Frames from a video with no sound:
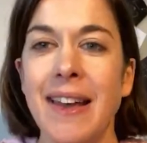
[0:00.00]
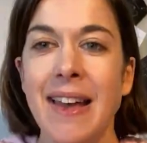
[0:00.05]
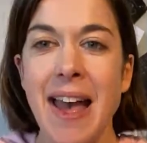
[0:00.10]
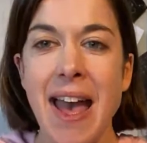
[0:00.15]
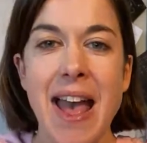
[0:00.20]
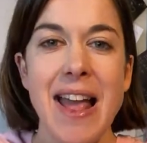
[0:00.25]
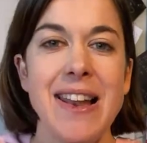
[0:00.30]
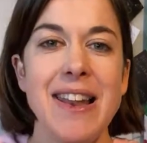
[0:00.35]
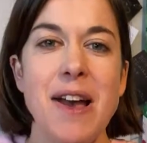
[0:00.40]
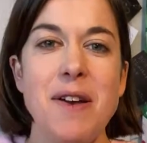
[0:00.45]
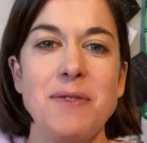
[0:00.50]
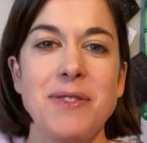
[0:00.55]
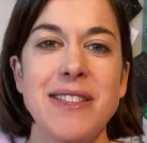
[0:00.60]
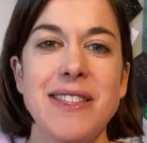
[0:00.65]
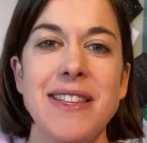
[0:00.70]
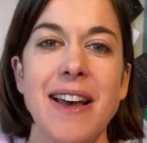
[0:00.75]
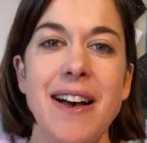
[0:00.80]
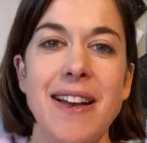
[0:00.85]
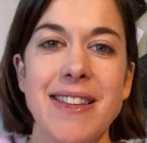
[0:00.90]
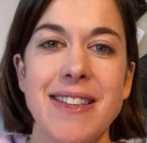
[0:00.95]
Hello,
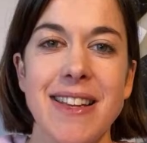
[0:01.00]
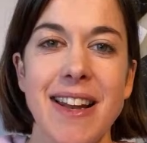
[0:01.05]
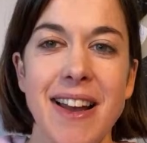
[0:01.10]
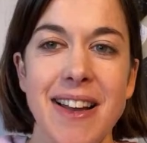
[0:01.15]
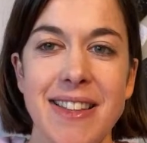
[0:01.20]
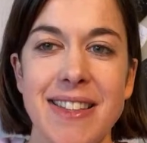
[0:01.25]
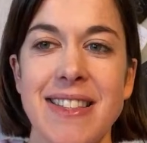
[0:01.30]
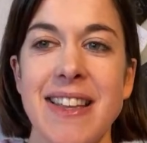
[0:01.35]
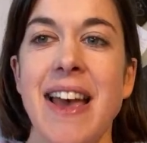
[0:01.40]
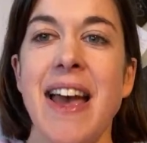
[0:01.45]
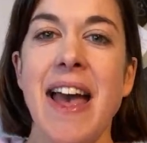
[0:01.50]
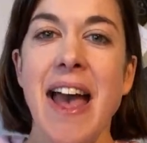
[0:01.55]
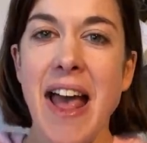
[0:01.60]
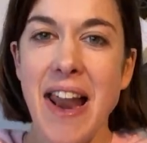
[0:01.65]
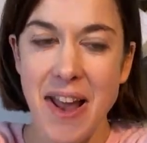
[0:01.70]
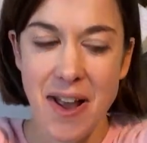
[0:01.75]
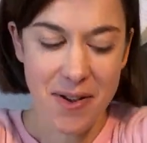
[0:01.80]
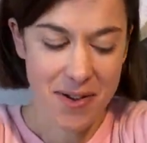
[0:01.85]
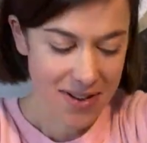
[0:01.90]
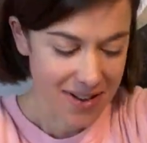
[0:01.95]
Science Lines.
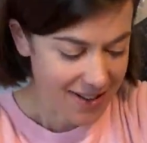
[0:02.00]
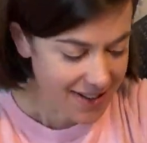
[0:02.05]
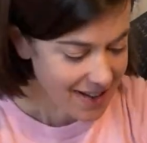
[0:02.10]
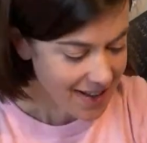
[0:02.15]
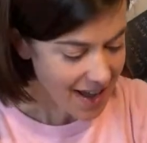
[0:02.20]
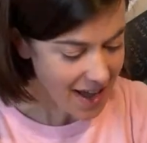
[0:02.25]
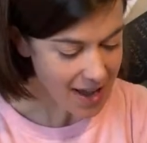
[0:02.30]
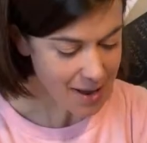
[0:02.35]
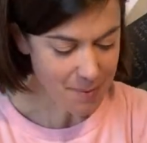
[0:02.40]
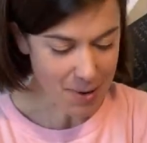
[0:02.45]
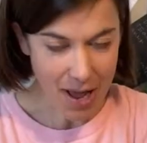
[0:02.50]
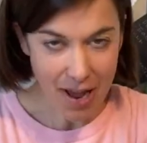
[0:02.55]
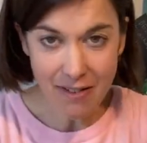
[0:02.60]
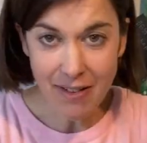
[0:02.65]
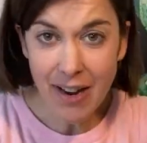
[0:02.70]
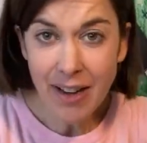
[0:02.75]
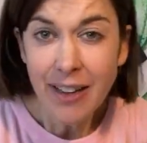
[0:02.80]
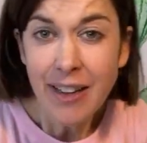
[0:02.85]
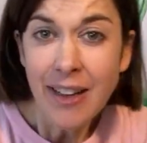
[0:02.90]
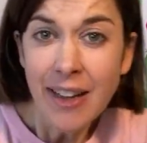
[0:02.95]
Hello, I am
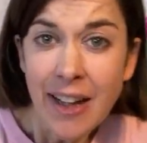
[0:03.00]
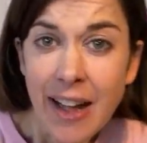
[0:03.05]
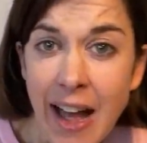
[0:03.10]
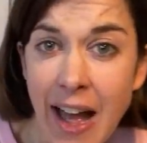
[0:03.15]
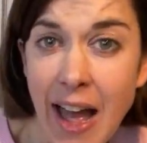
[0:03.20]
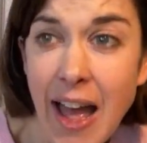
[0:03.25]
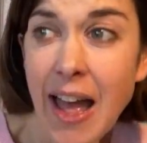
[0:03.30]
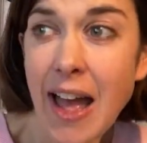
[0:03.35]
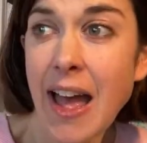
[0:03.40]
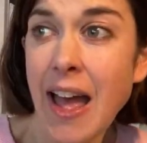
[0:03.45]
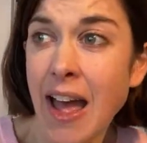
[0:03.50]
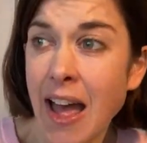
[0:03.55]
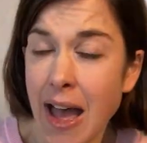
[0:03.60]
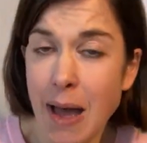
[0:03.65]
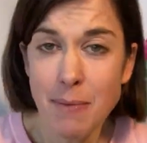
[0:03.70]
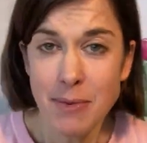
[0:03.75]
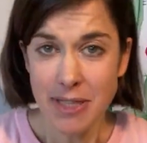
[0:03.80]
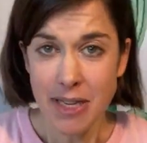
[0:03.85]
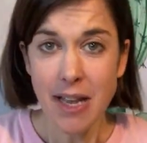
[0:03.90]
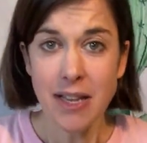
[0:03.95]
Lara. Uh,
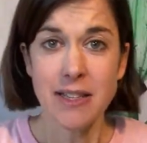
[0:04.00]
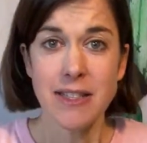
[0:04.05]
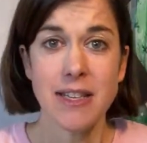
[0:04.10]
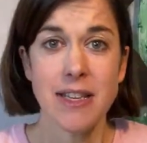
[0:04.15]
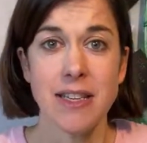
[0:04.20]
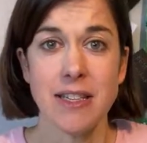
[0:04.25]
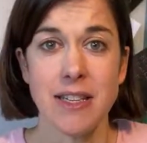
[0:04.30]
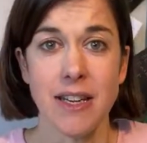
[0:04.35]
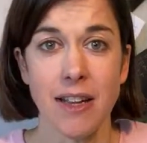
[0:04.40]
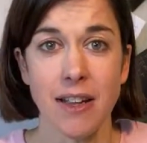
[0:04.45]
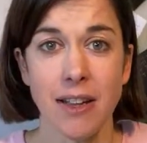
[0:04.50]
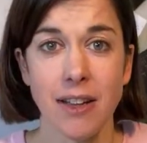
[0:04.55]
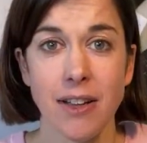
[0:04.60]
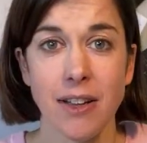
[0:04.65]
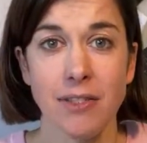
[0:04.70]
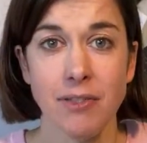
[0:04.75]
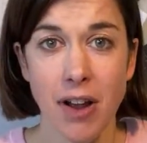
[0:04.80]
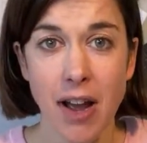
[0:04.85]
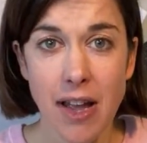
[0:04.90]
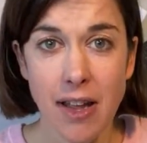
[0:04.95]
I'm a science teacher,
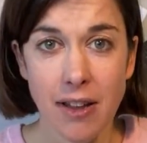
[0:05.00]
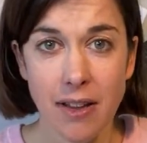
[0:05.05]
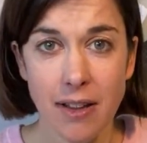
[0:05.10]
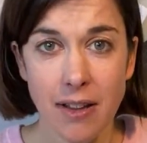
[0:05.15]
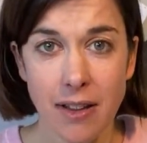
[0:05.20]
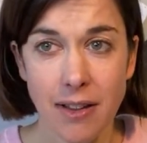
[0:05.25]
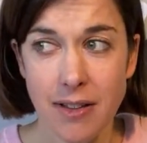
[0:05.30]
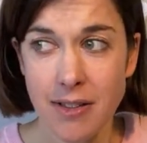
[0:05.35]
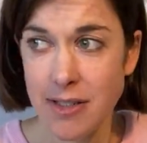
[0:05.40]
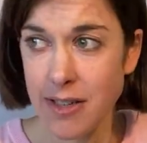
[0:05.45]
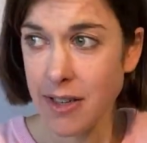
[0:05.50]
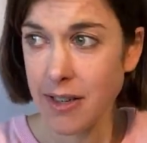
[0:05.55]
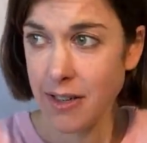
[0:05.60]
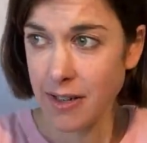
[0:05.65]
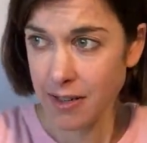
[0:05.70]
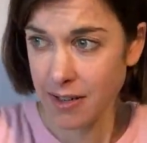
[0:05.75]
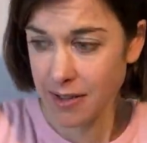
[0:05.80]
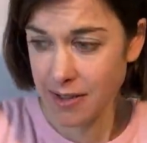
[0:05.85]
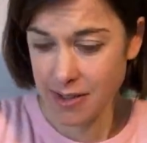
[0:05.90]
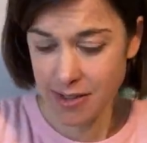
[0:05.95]
right?
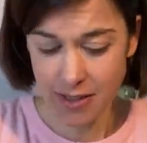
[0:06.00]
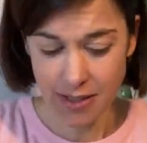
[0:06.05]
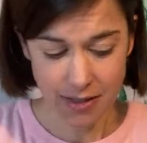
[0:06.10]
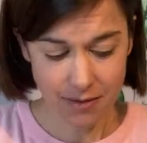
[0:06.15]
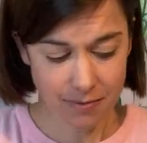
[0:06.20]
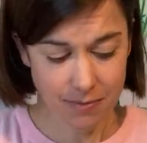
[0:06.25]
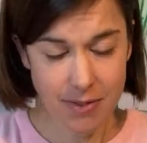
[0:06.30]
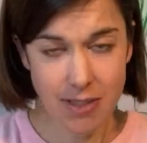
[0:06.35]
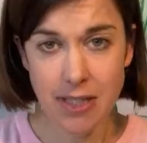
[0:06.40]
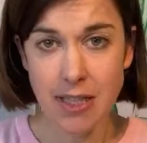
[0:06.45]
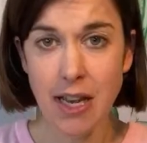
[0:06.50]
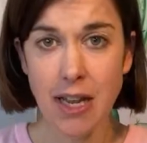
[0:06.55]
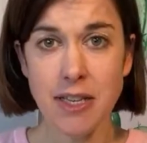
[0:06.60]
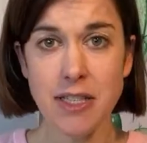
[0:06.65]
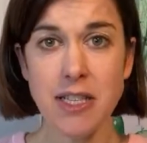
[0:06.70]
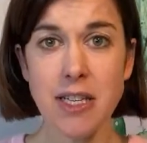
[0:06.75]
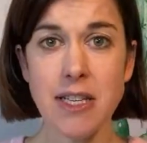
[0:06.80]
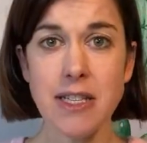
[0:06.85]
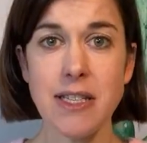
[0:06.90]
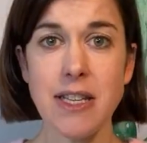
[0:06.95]
To, to like
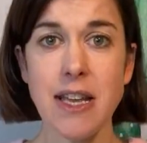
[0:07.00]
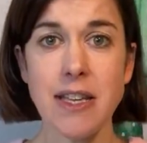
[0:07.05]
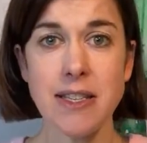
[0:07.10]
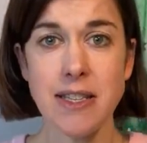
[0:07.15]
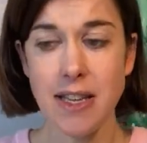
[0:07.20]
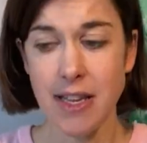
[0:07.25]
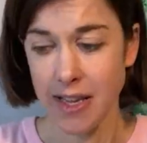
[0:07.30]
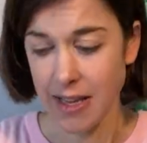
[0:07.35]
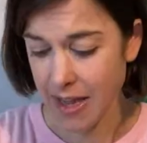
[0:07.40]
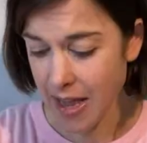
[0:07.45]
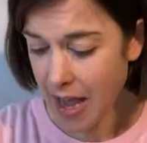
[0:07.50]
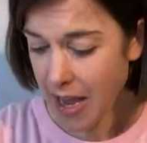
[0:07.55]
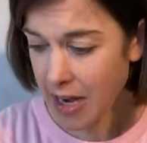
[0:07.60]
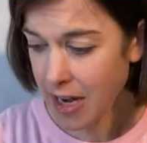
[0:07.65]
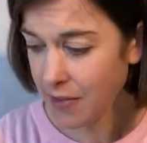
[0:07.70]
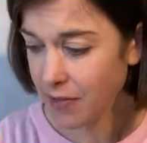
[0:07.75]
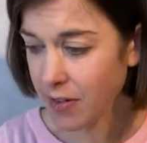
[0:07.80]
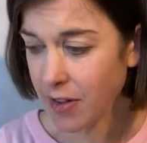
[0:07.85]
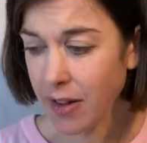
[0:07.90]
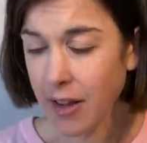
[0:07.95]
GCSE, A
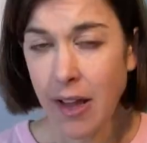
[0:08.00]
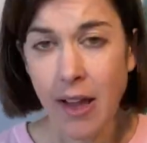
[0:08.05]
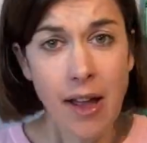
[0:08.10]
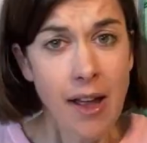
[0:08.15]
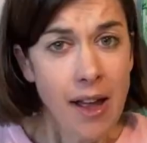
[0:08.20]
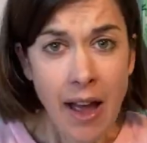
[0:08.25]
level.